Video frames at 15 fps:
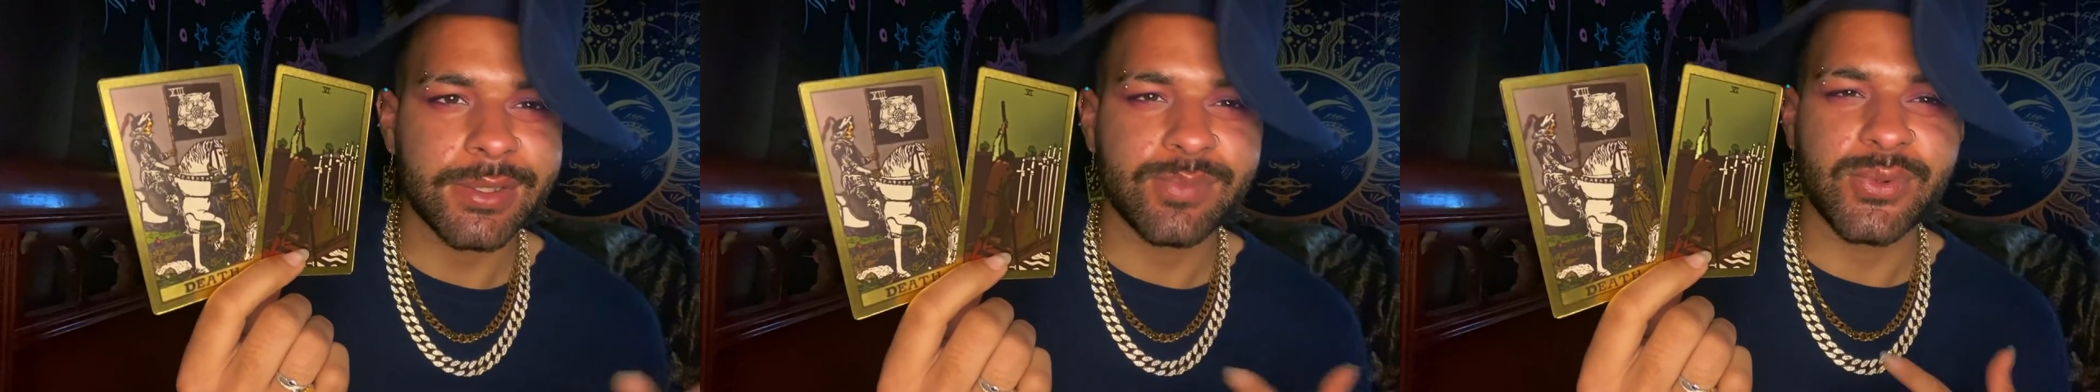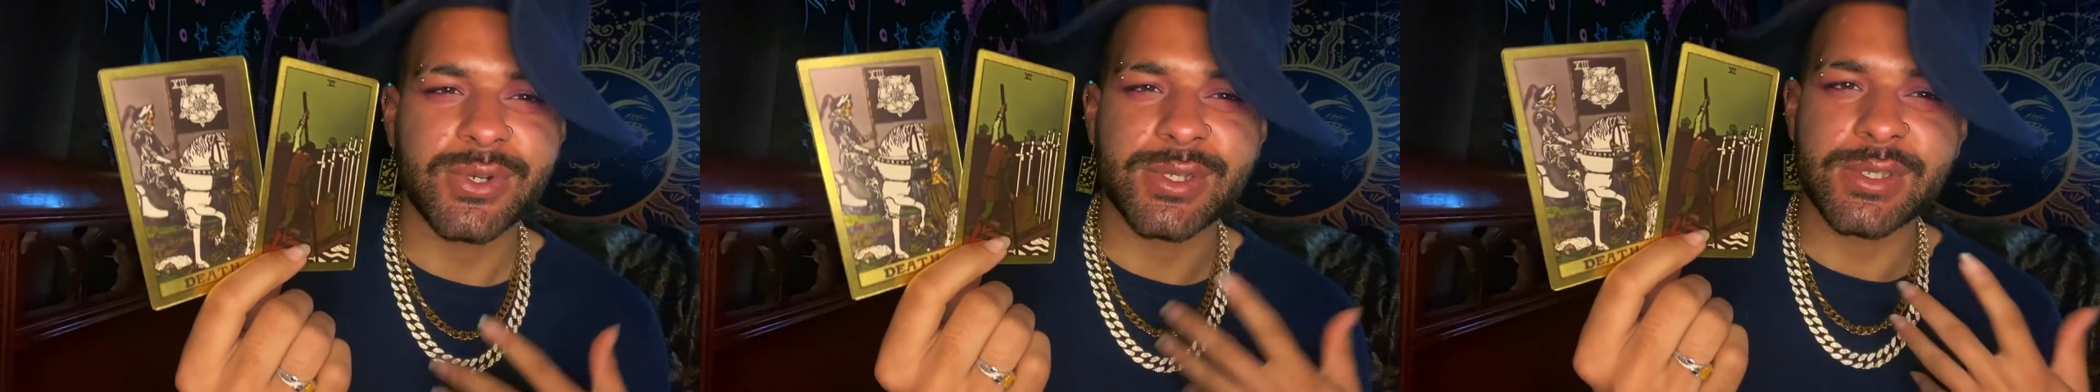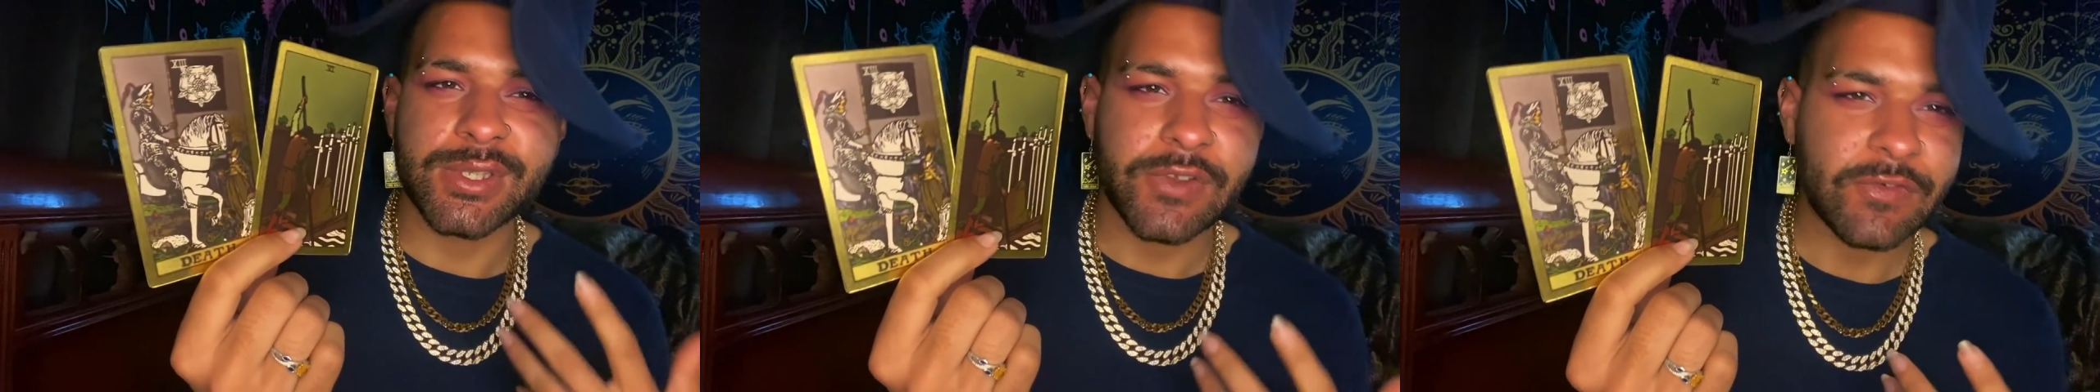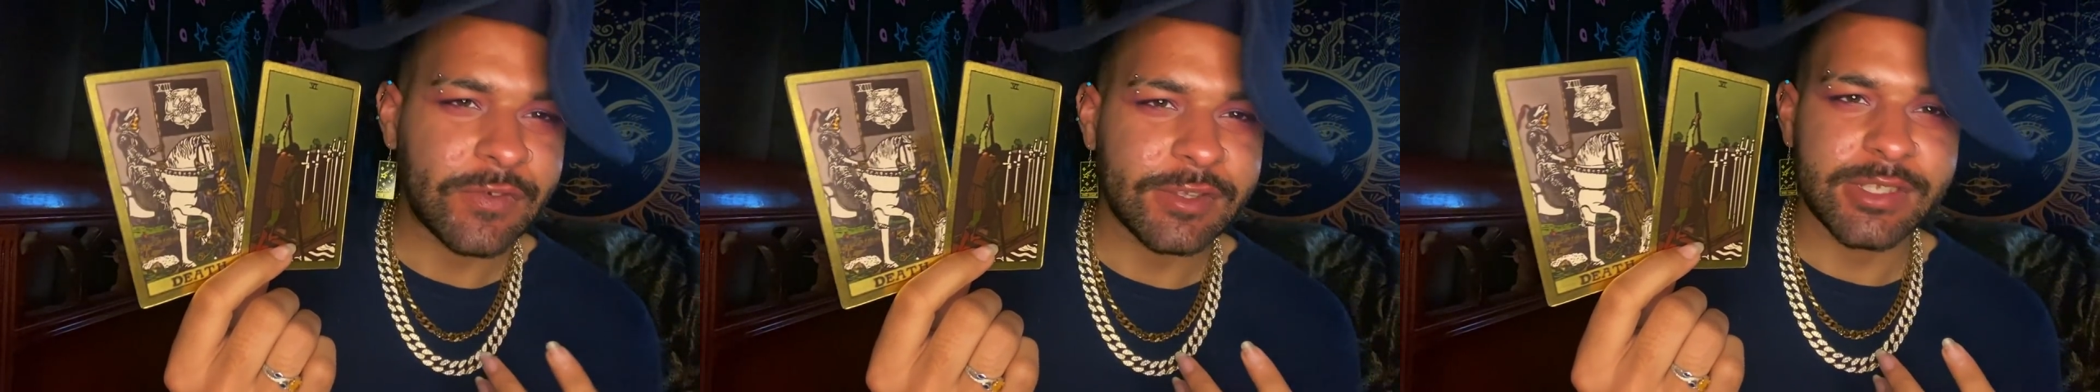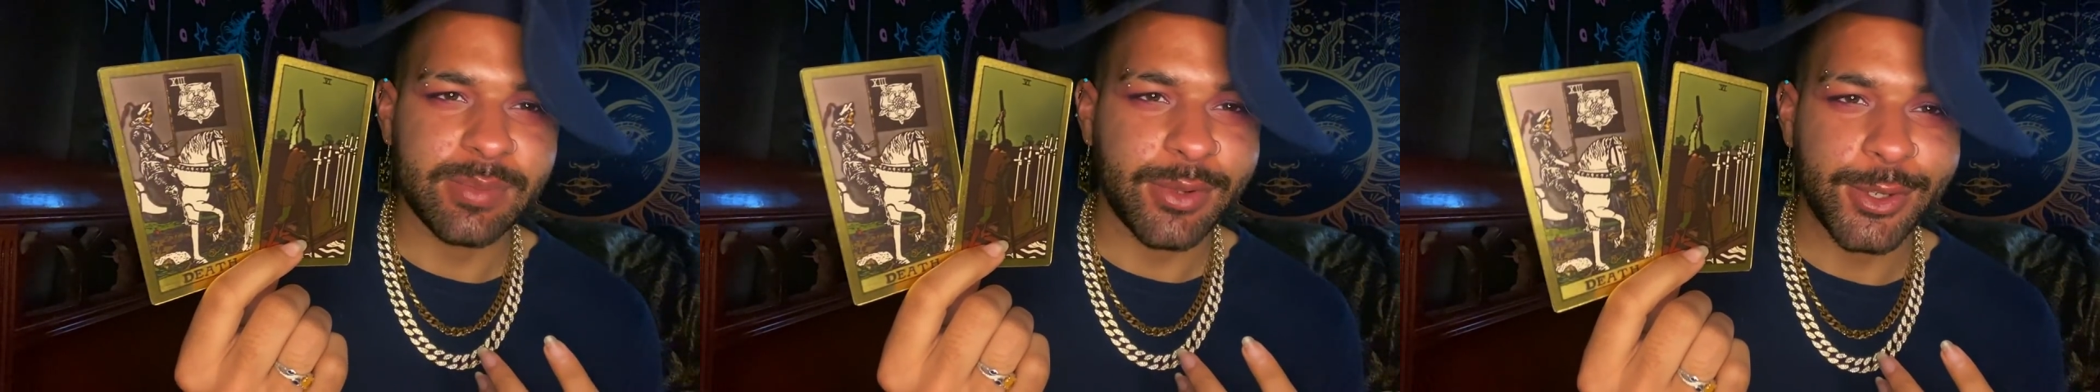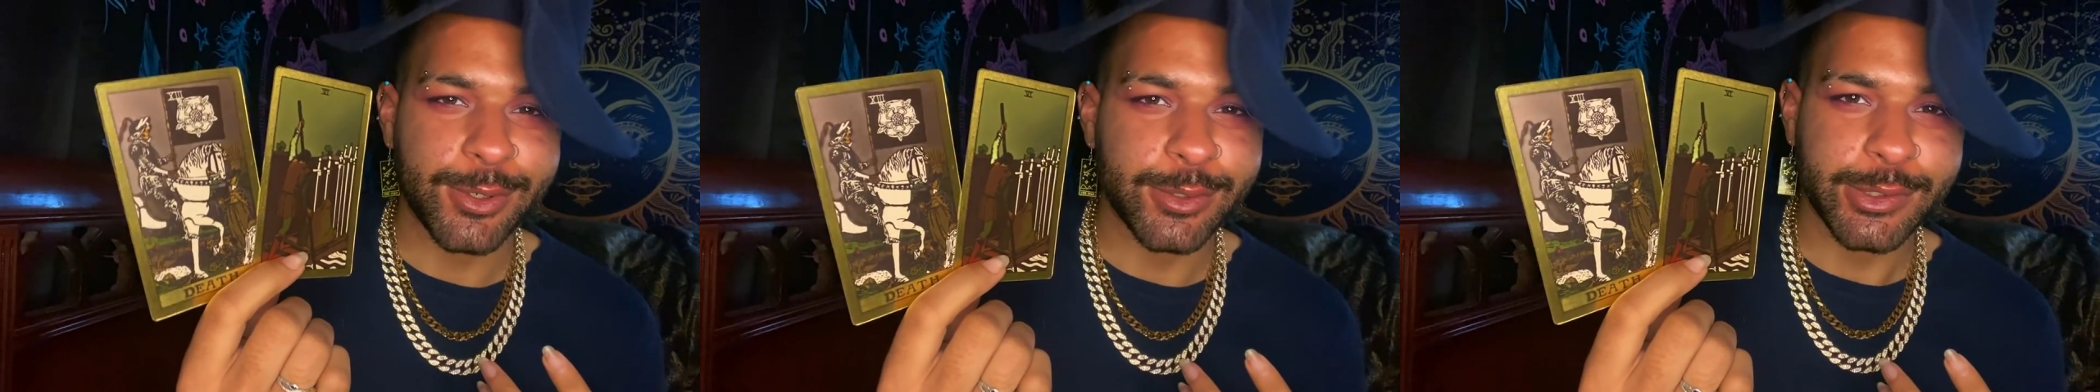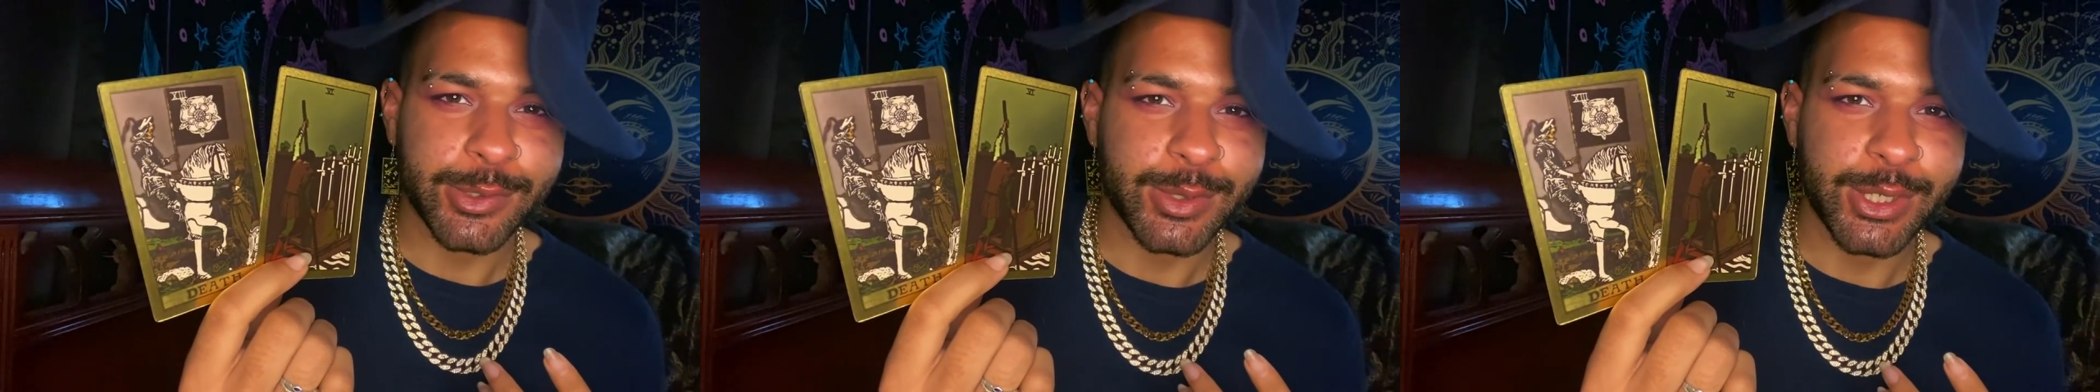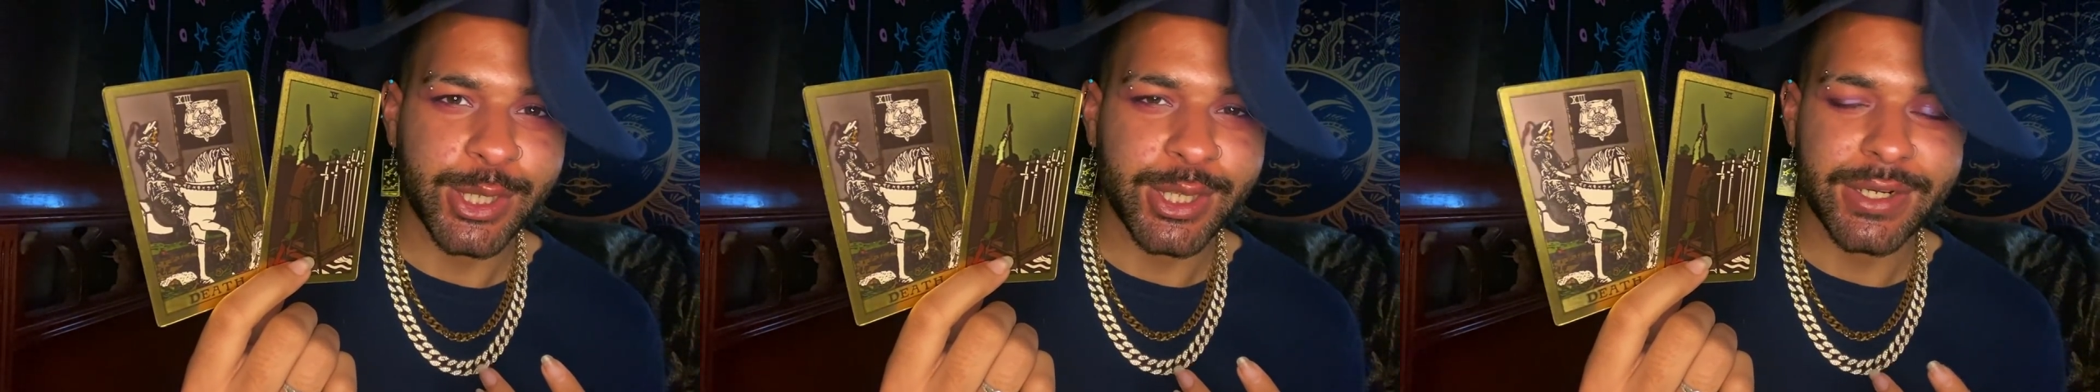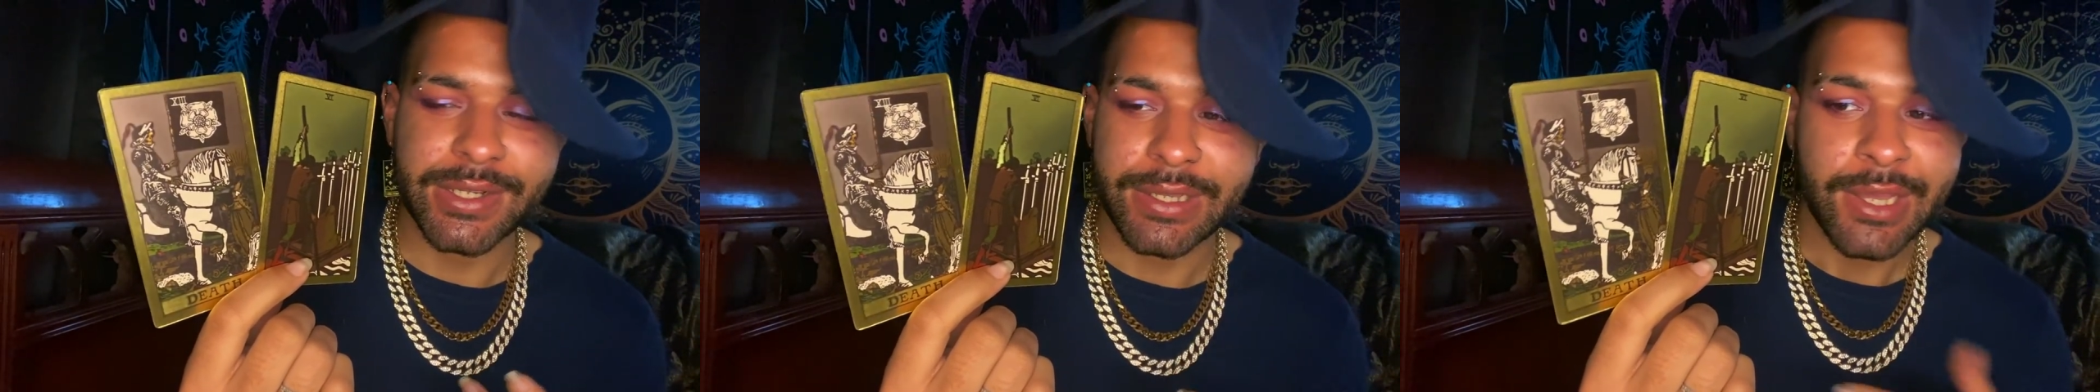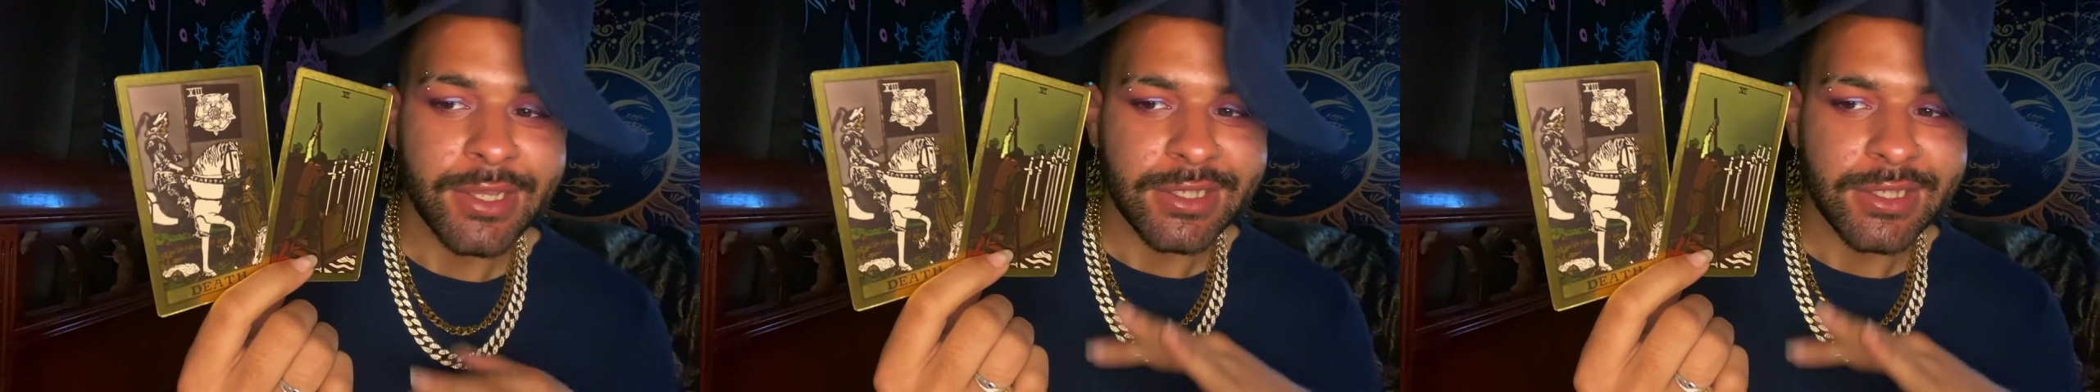pretty self-explanatory, honey.